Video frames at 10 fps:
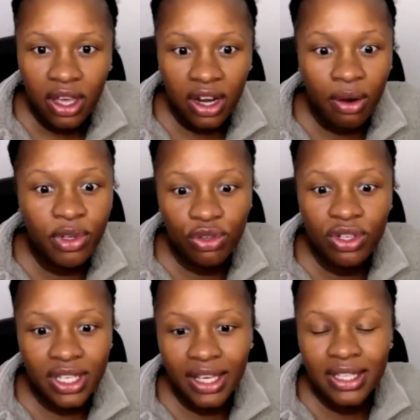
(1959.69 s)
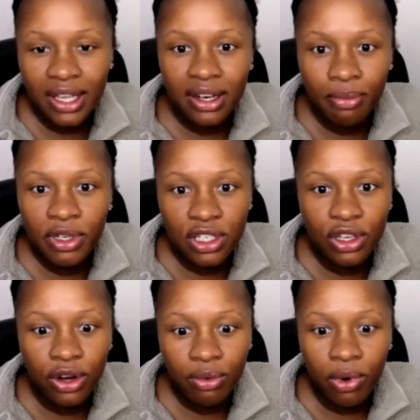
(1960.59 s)
And I want you to text that number to
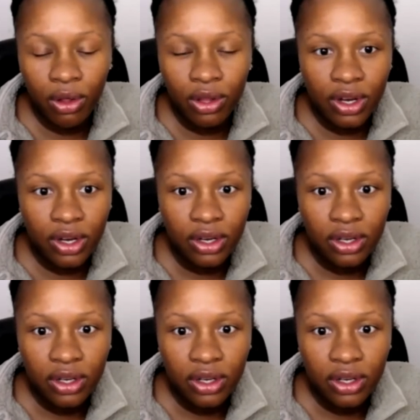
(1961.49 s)
your enroller.